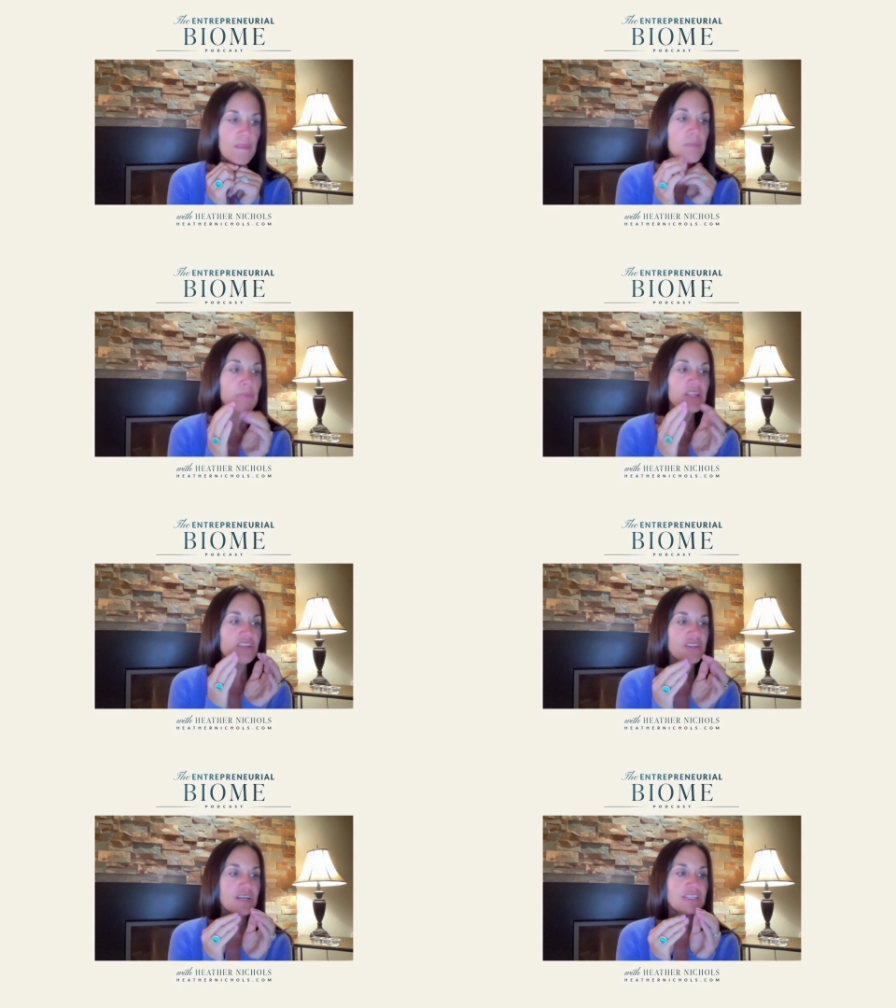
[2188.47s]
but
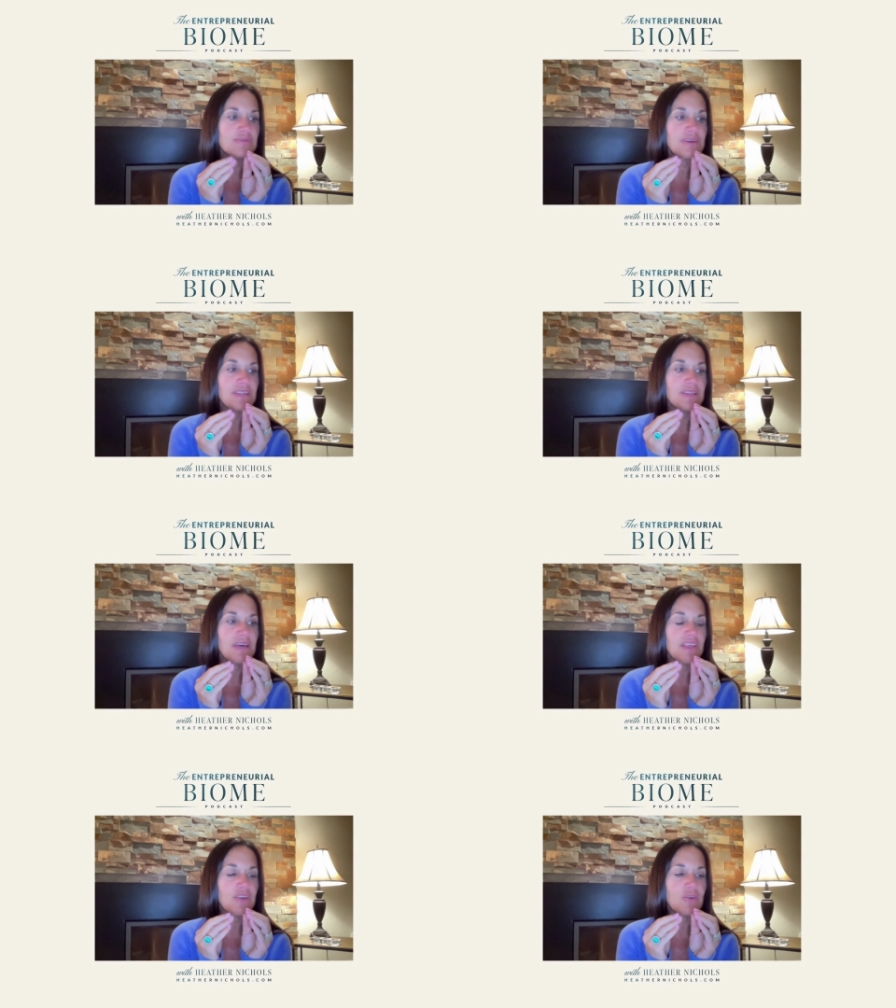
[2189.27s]
it does mean
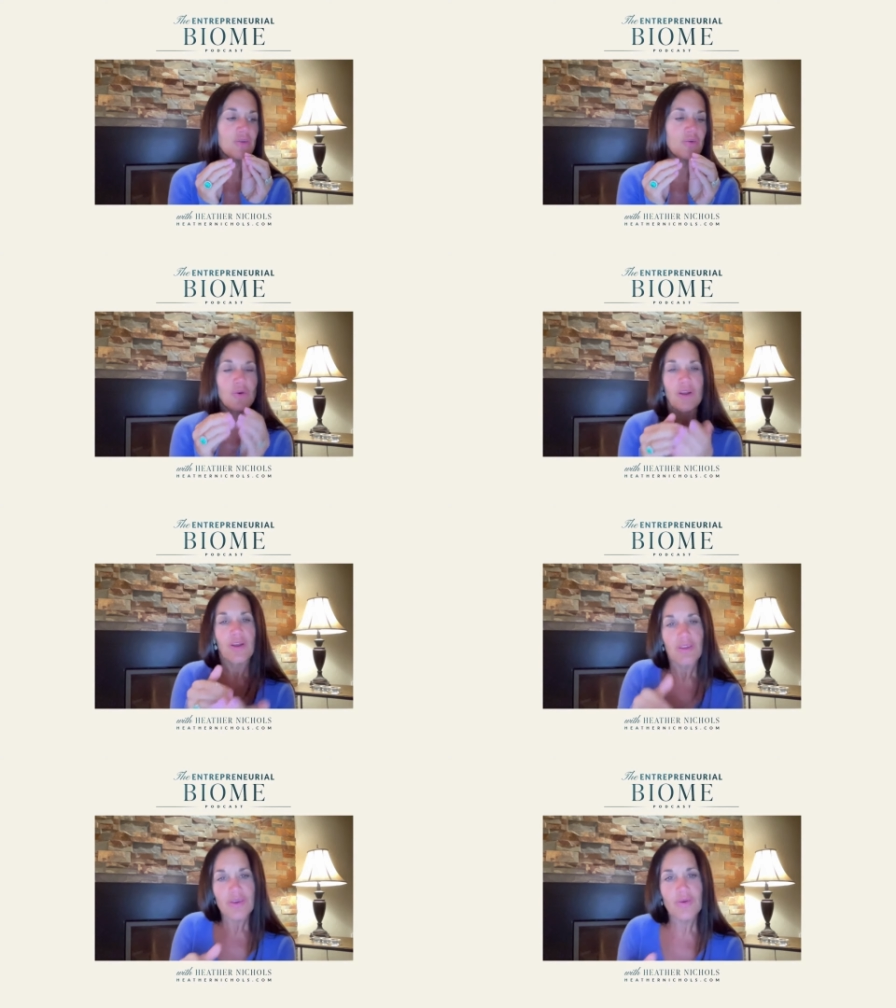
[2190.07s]
that you,
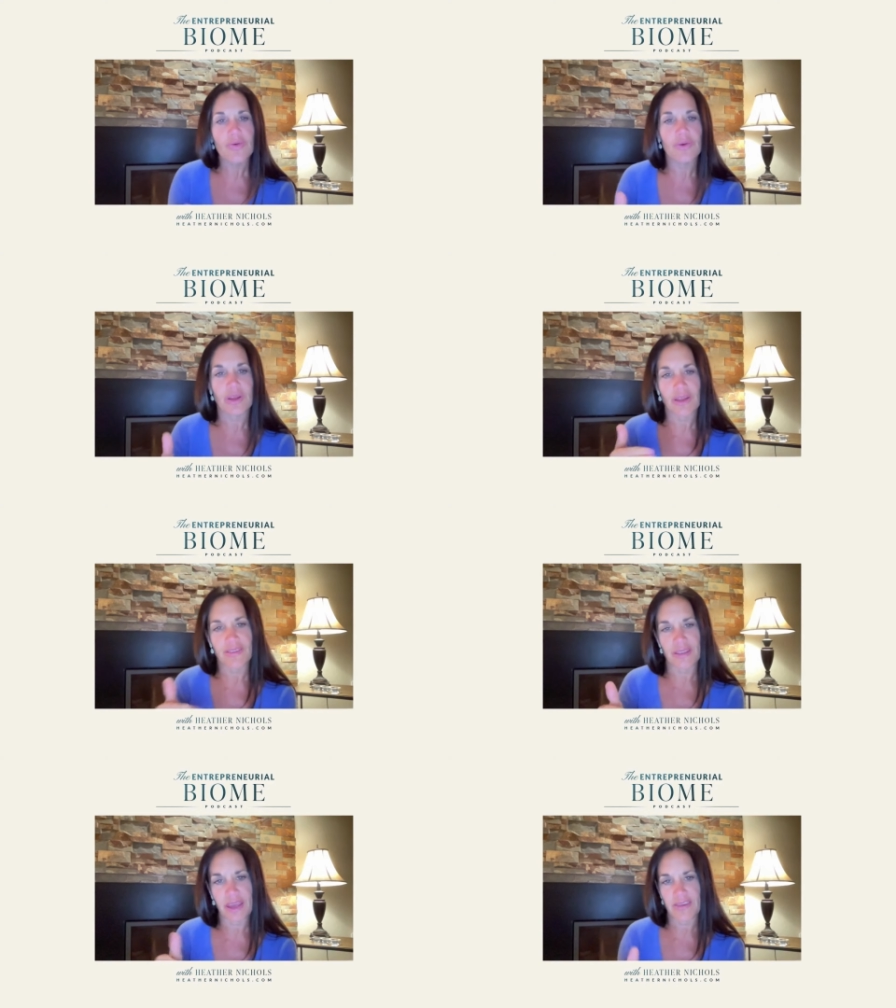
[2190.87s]
you
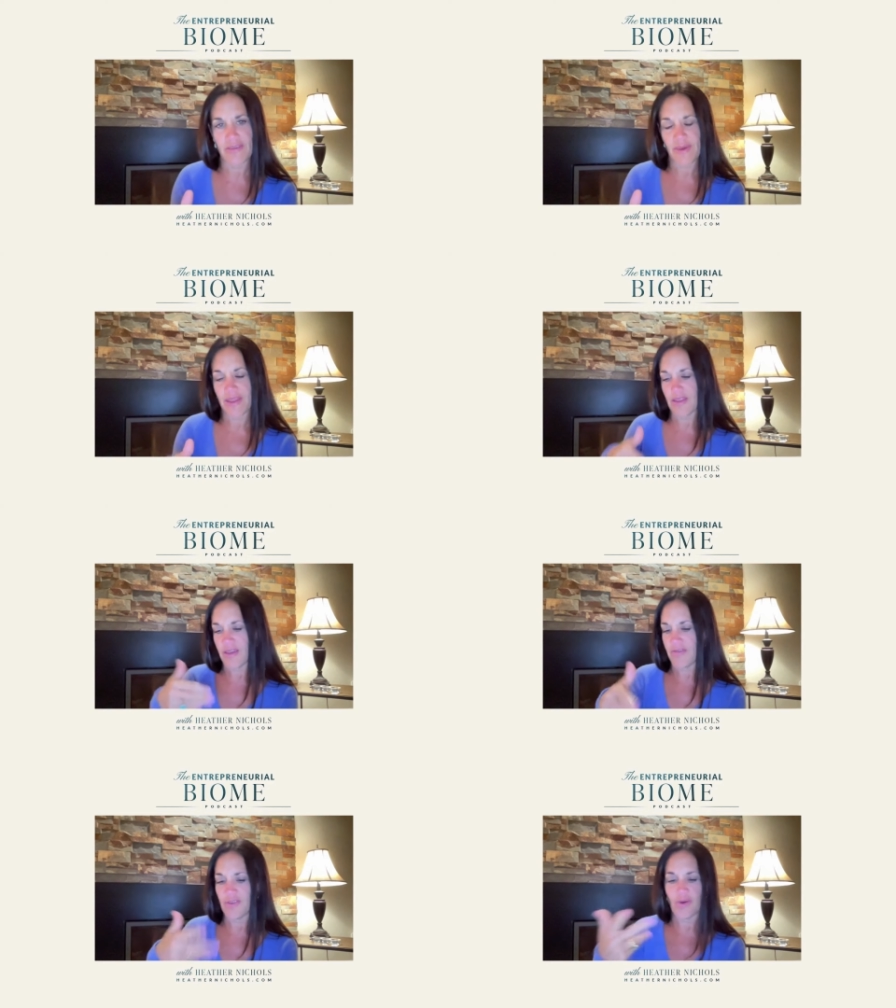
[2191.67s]
as an X-Men,
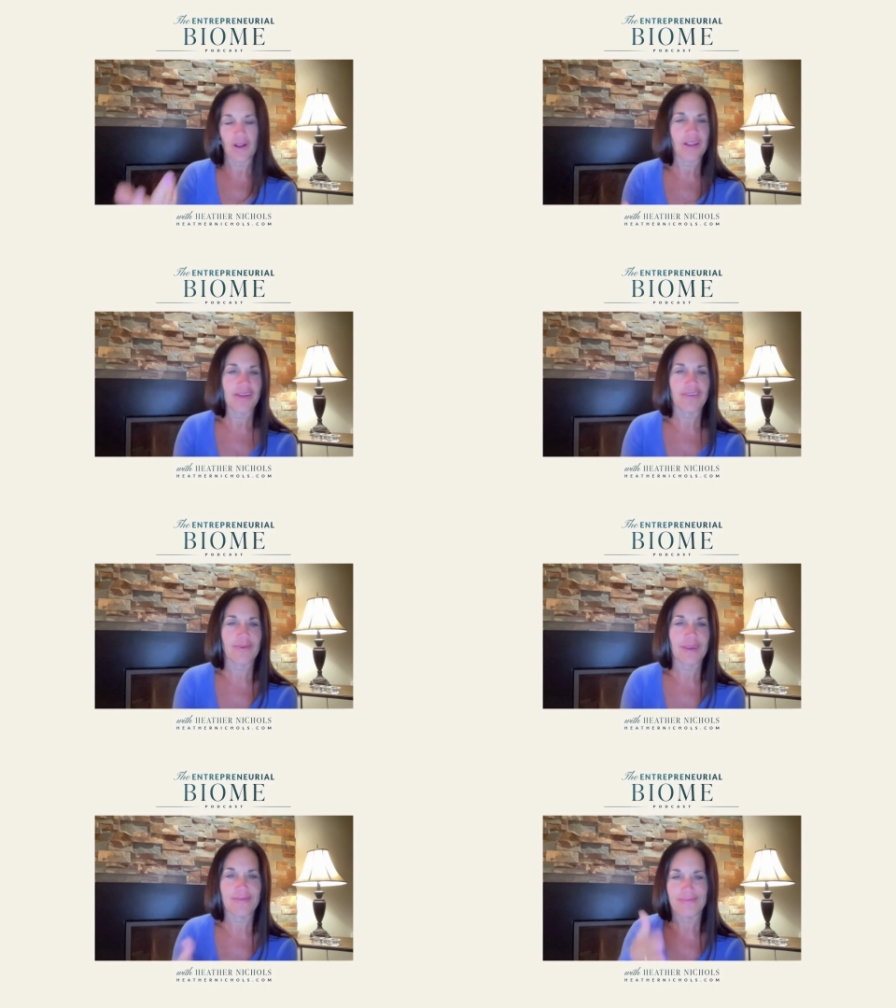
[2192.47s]
if you are an
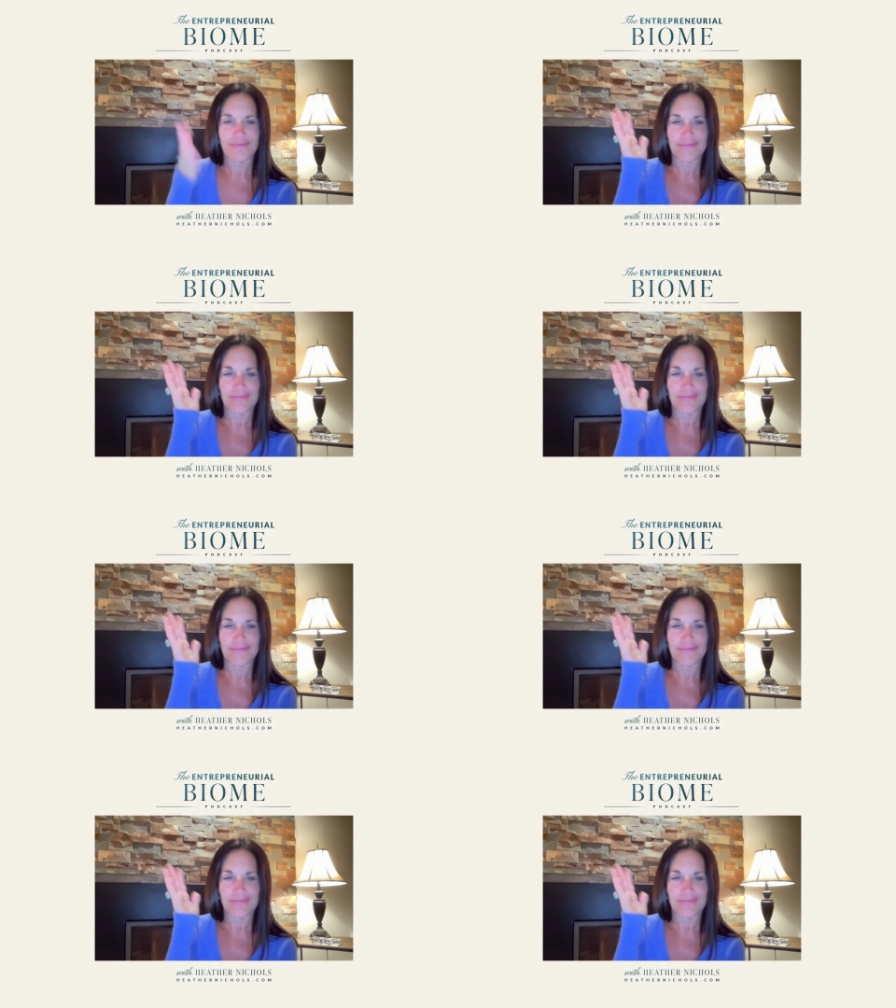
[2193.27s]
X-Men,